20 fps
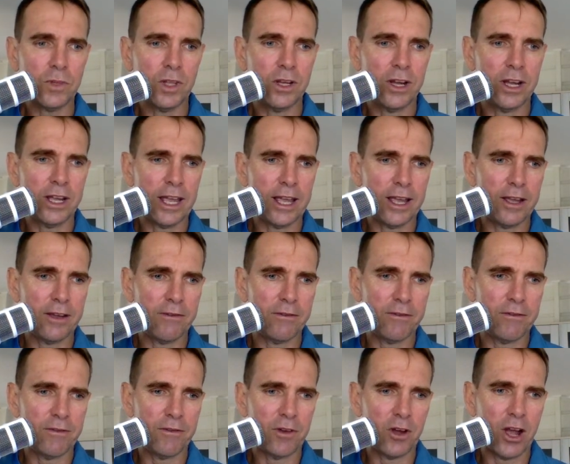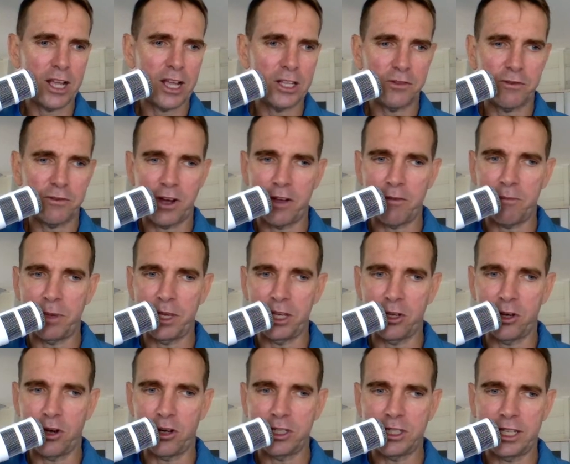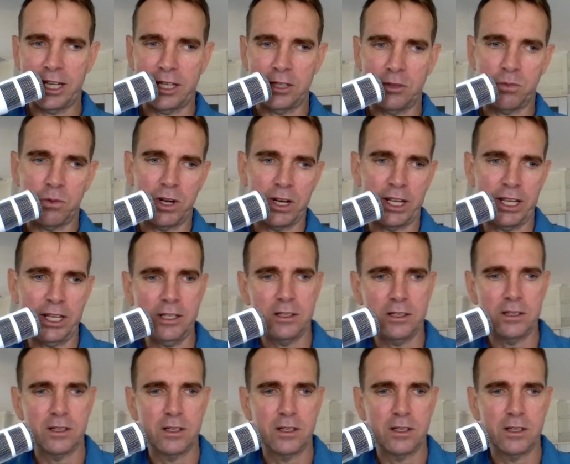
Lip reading: I have H5P content one in.